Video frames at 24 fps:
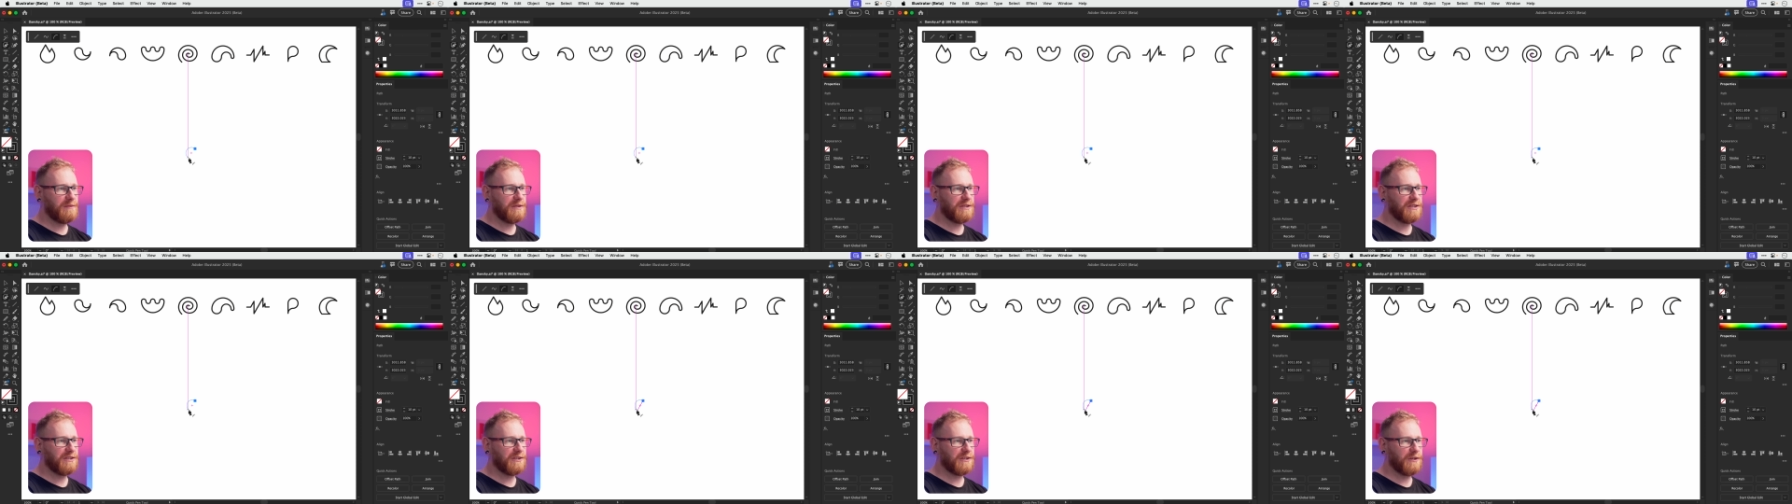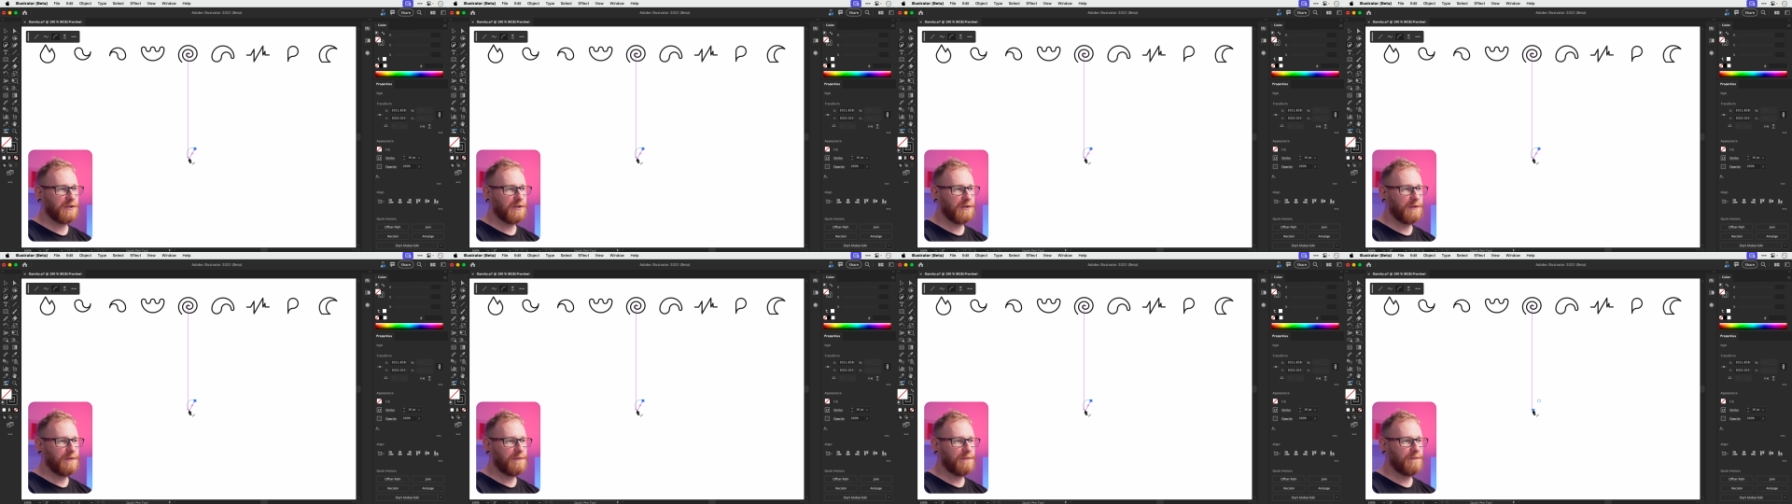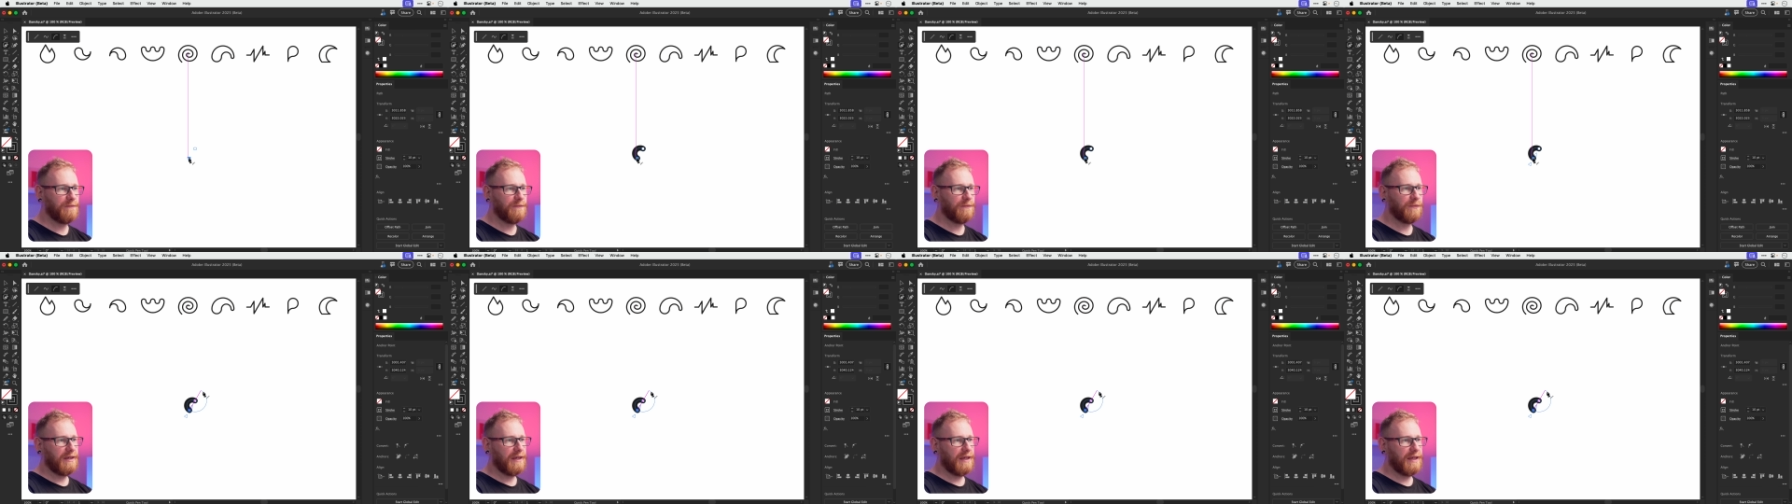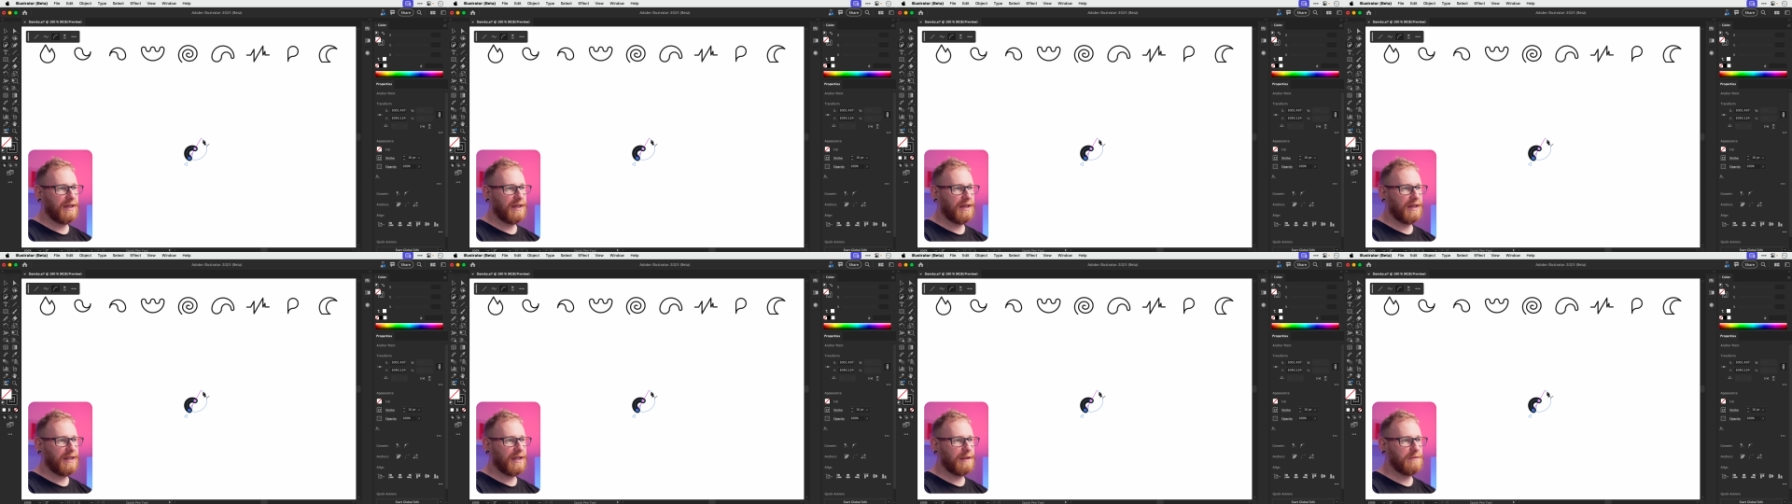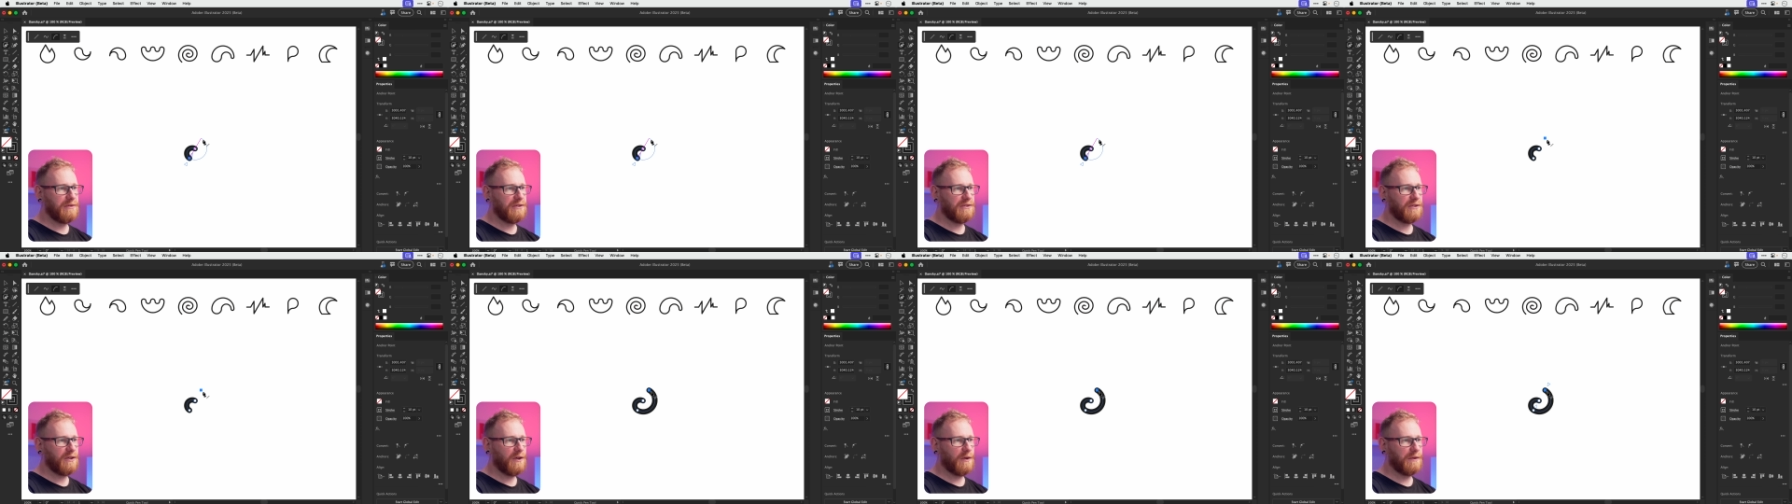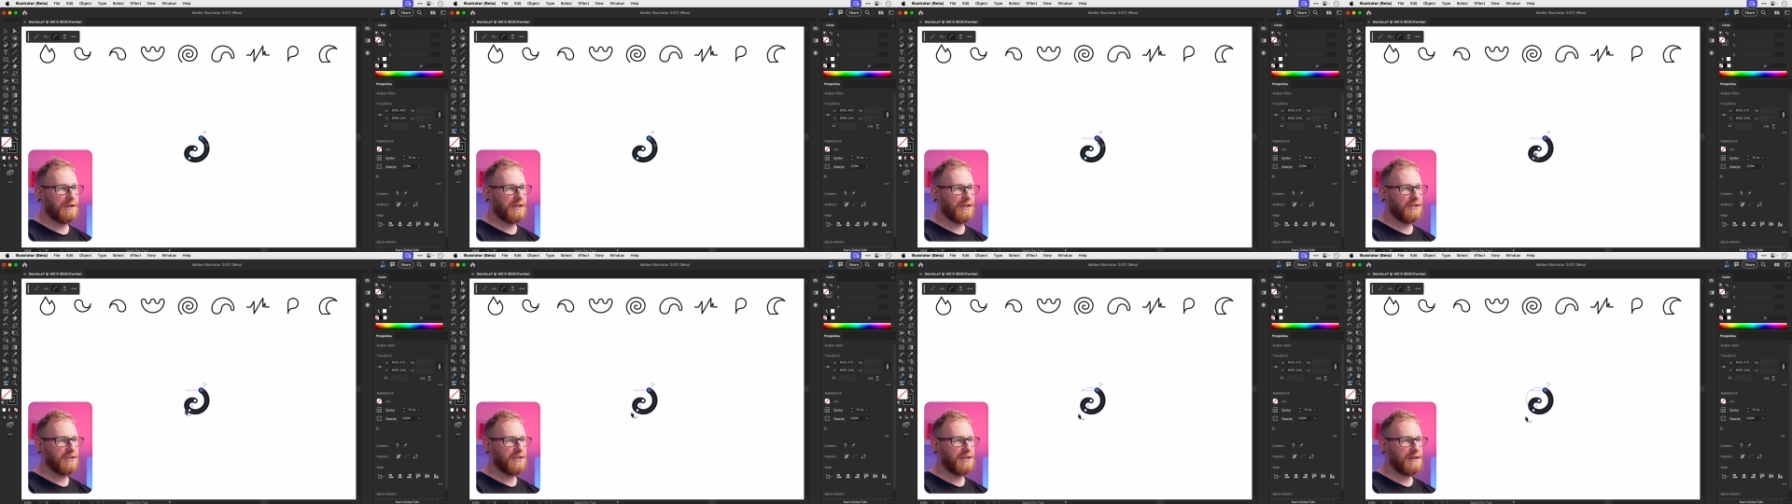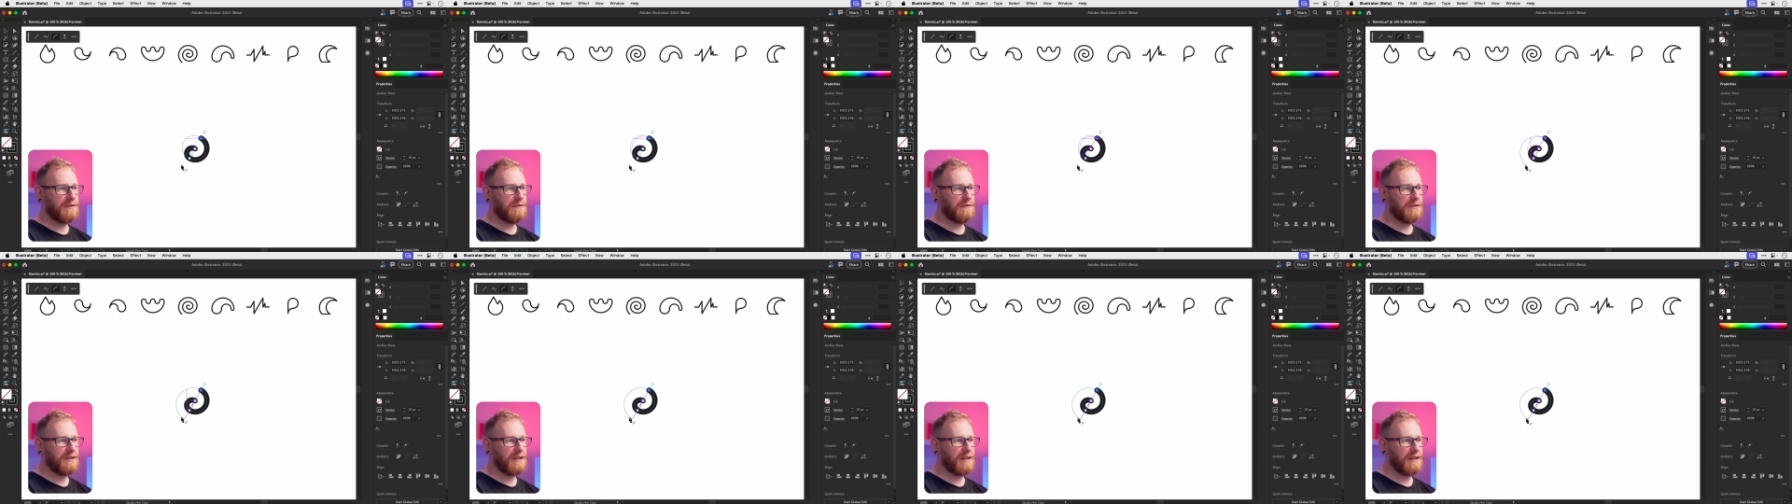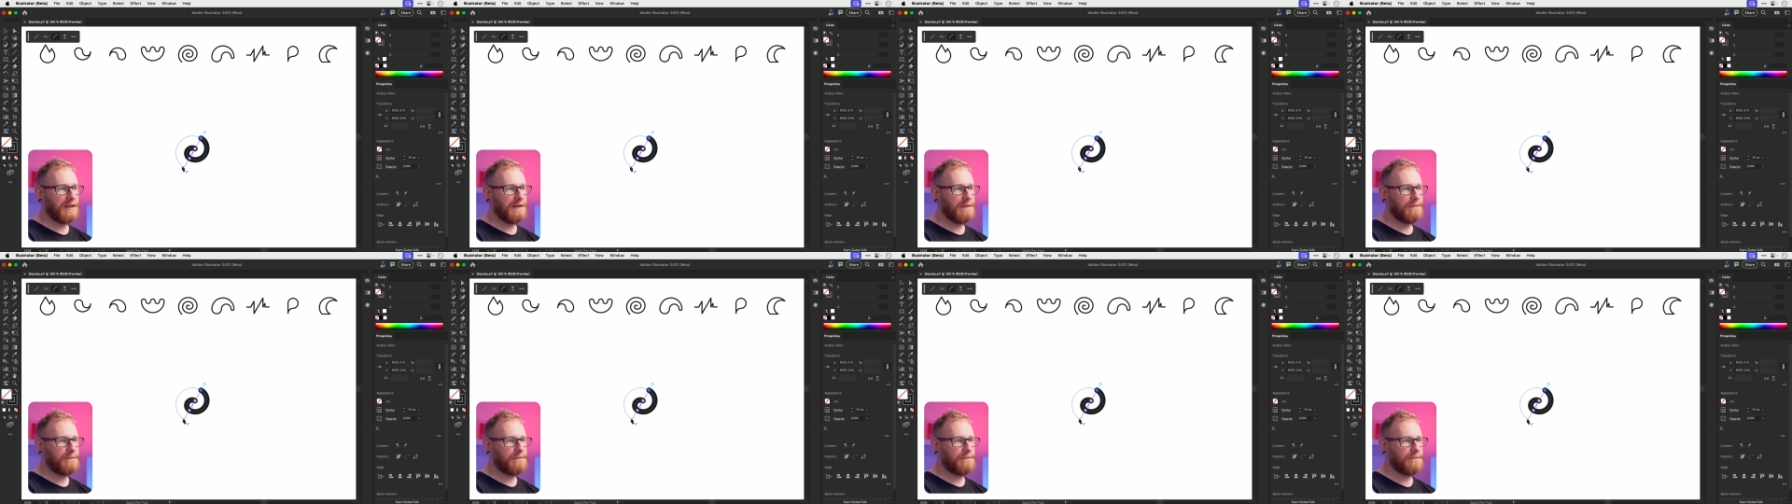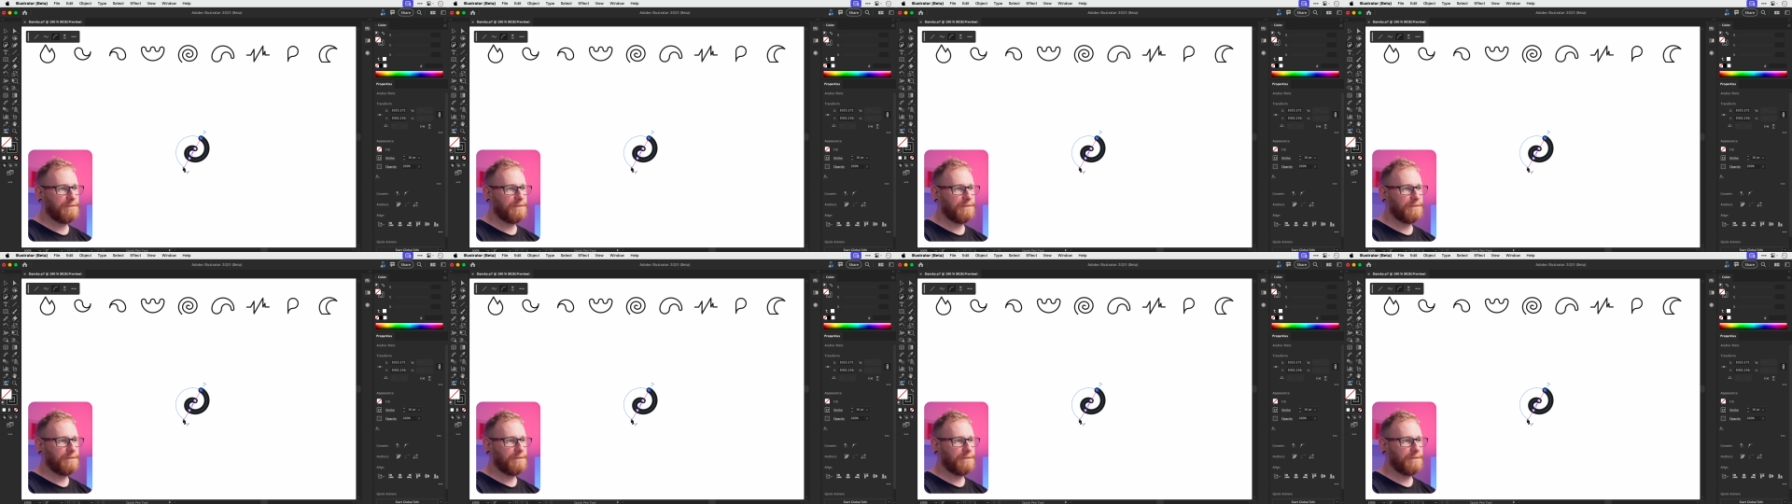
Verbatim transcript: which is cool. And I'm just holding Shift here.